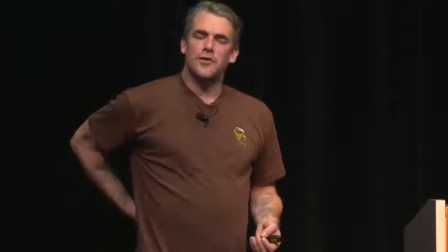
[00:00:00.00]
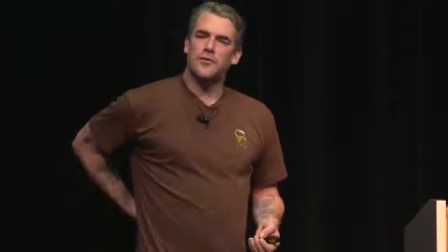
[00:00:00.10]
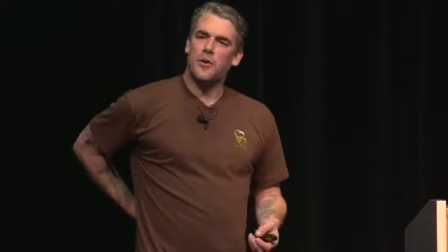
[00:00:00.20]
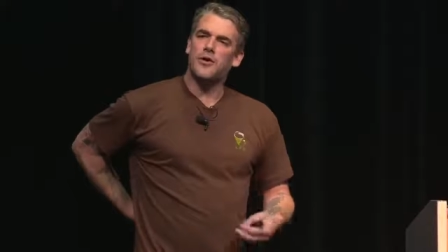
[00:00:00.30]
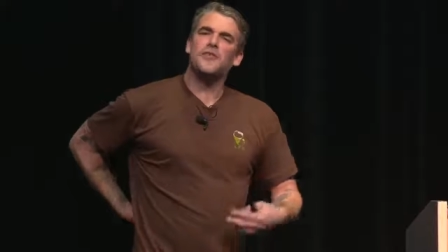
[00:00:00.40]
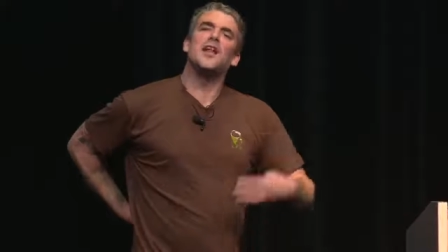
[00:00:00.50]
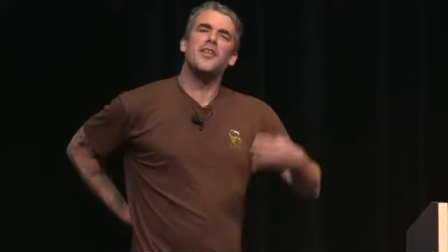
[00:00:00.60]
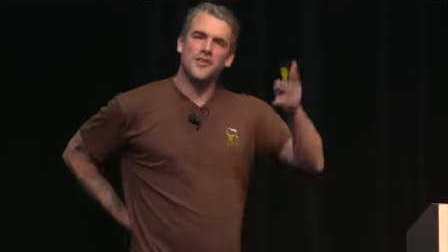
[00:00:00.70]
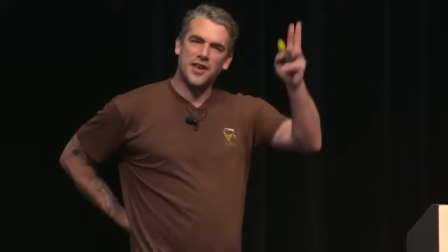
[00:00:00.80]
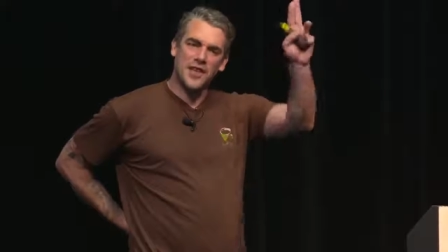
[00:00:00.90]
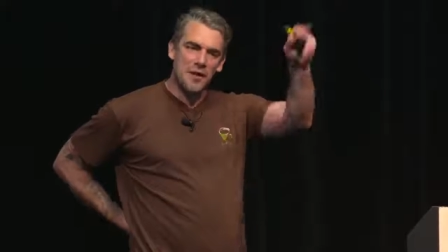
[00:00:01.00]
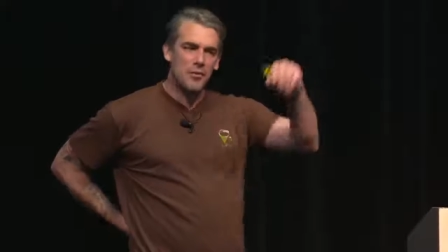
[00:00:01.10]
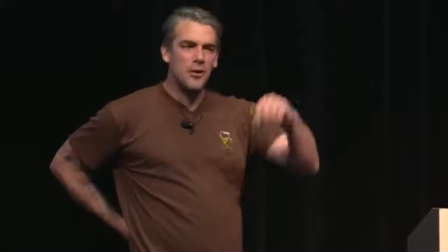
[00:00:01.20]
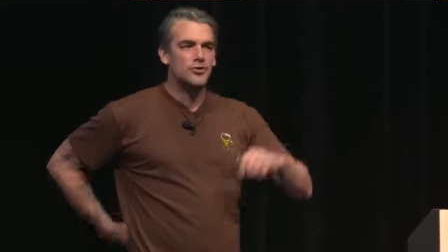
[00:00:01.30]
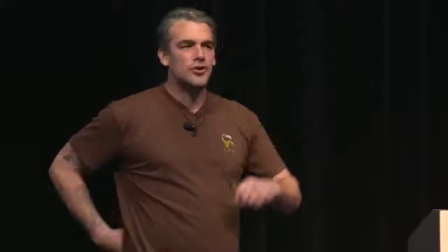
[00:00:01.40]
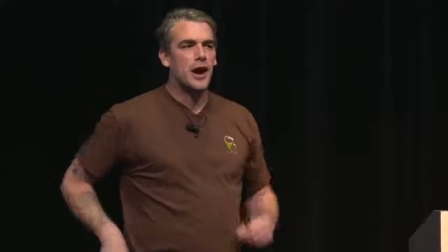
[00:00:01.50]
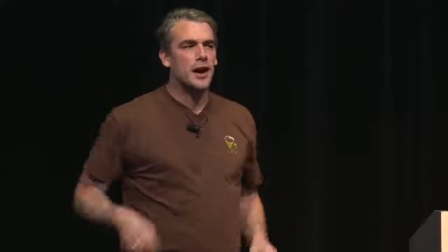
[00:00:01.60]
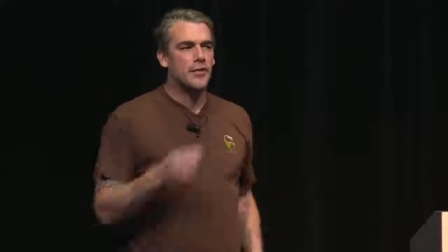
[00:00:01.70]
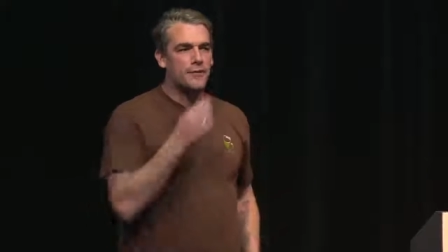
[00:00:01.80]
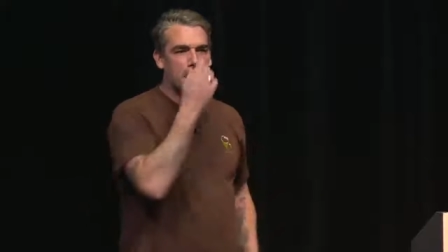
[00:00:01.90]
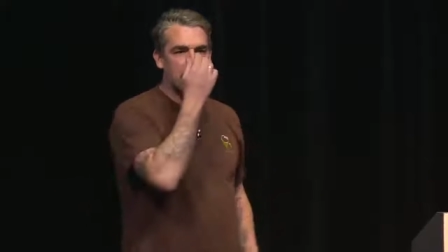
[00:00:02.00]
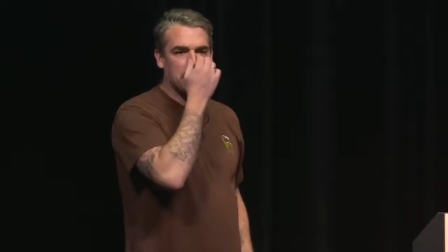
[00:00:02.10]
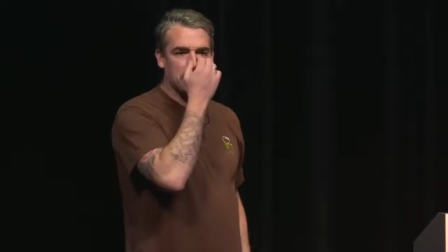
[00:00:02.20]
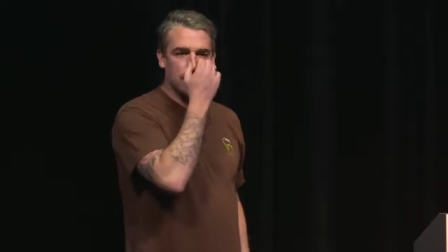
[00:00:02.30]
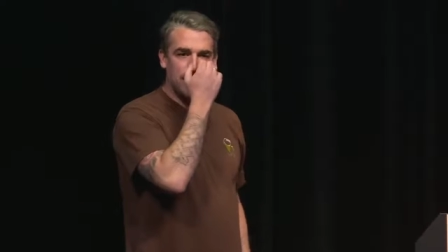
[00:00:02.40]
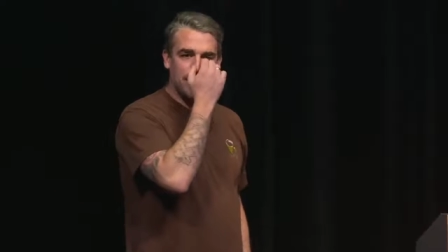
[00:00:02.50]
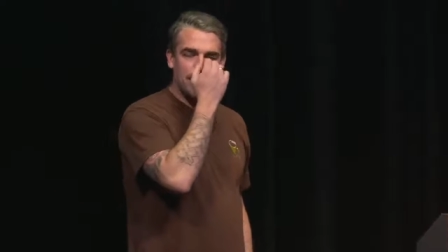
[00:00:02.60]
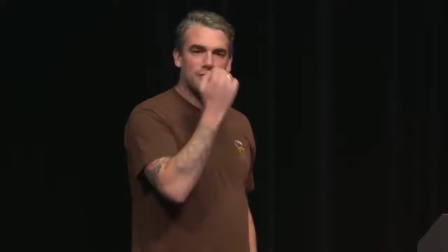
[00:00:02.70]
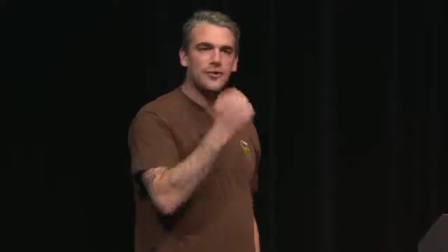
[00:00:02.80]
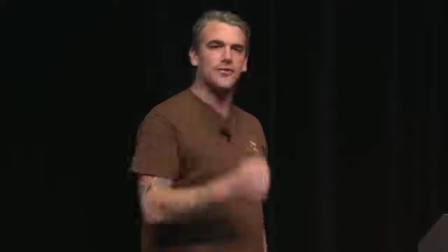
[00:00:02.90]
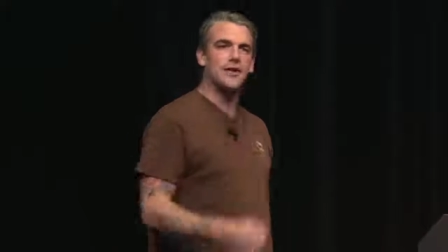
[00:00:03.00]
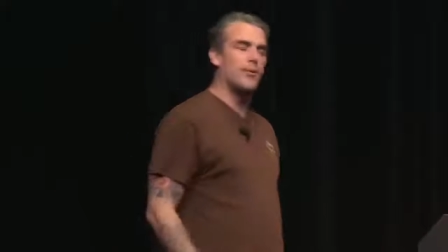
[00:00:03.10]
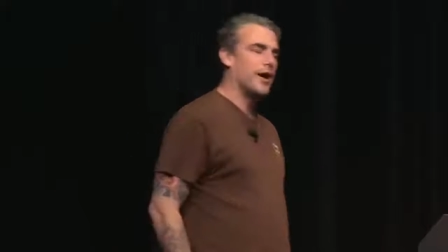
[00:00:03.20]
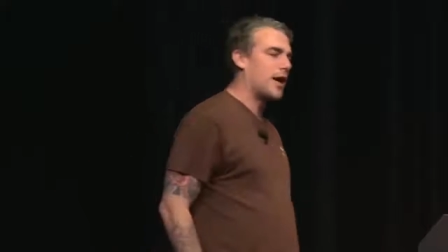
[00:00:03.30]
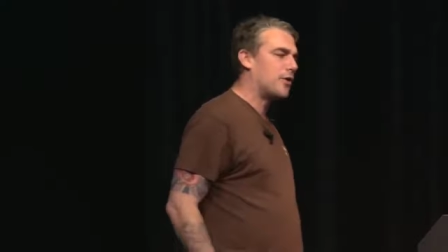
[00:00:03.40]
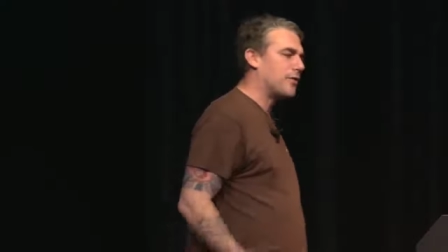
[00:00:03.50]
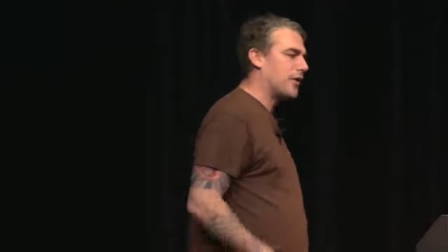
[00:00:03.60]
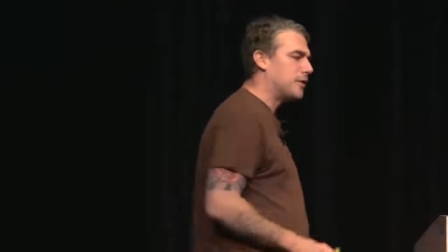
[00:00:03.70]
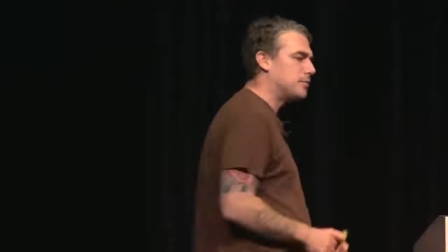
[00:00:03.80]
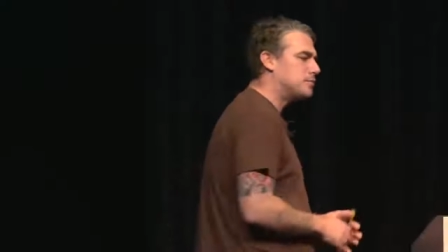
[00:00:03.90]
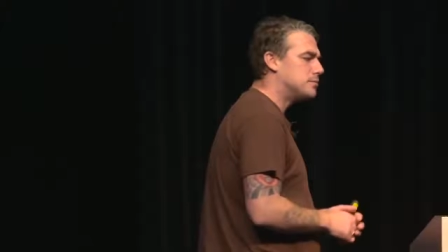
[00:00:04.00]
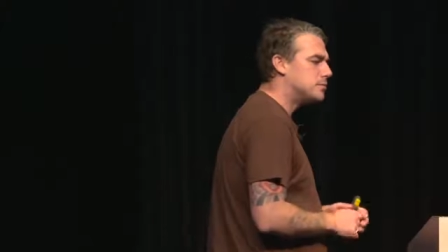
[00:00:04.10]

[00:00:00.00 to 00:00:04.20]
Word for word: So, of course, you know, let's get that remote track on the phone. Is there anything interesting going on over there?